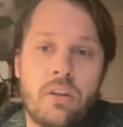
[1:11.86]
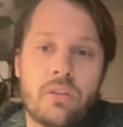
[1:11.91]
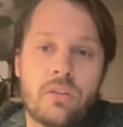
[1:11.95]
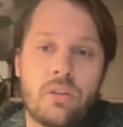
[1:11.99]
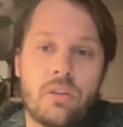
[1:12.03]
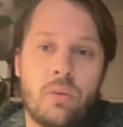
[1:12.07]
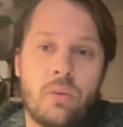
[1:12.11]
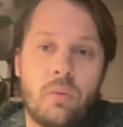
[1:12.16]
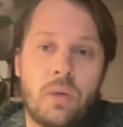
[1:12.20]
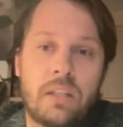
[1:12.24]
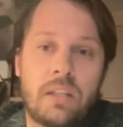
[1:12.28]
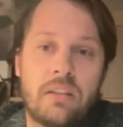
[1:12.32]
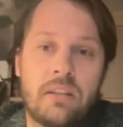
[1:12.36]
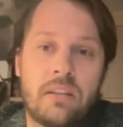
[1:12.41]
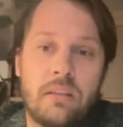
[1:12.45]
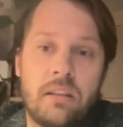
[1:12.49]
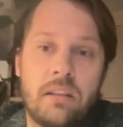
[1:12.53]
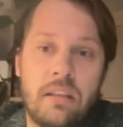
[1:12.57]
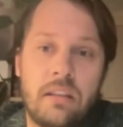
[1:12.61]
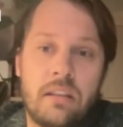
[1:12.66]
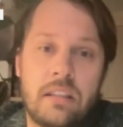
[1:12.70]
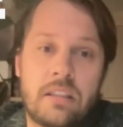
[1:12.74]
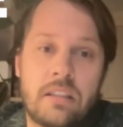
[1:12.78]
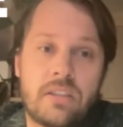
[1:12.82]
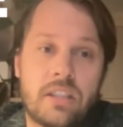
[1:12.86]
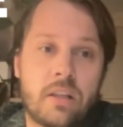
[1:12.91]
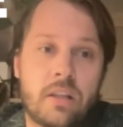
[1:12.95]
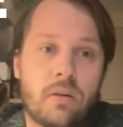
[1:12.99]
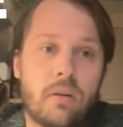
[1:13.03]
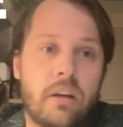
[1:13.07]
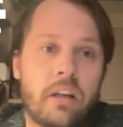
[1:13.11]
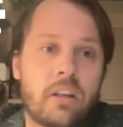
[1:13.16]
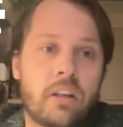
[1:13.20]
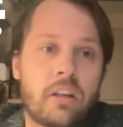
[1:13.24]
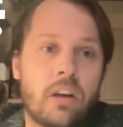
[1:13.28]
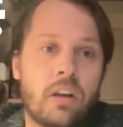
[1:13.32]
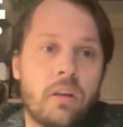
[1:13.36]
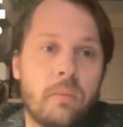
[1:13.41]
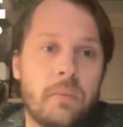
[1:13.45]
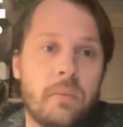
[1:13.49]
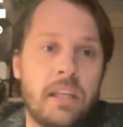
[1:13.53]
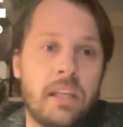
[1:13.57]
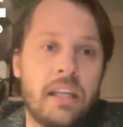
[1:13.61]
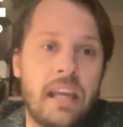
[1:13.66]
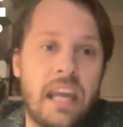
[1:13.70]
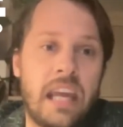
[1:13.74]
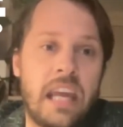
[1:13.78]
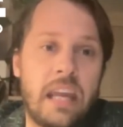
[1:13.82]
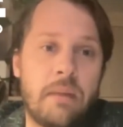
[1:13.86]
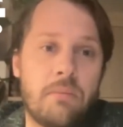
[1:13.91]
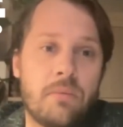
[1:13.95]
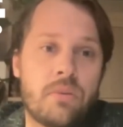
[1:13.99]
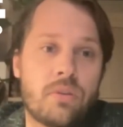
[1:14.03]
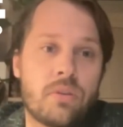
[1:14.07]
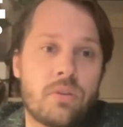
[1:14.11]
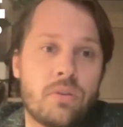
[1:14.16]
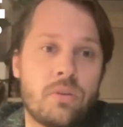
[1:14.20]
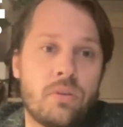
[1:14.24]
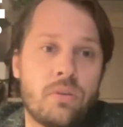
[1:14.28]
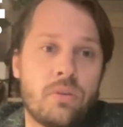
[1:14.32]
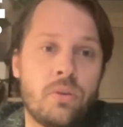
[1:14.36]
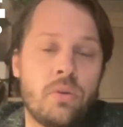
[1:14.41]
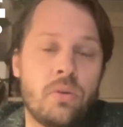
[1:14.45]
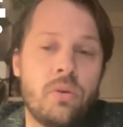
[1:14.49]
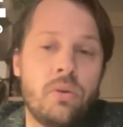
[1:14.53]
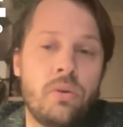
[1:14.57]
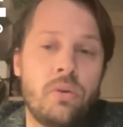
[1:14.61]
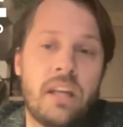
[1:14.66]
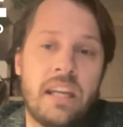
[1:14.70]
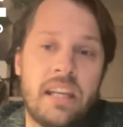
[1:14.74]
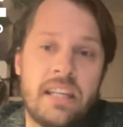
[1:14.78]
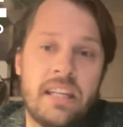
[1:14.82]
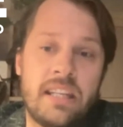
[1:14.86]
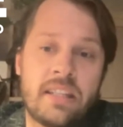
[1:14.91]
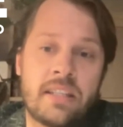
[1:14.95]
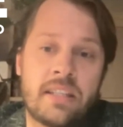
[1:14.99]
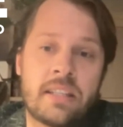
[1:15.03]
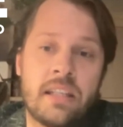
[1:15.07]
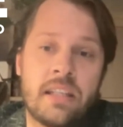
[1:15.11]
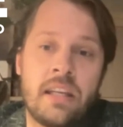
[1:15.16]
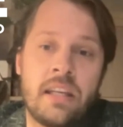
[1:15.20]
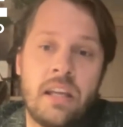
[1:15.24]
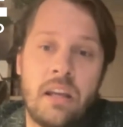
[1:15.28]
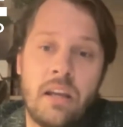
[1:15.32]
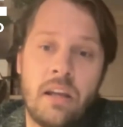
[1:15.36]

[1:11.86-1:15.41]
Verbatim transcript: So, what the circular economy aims to do is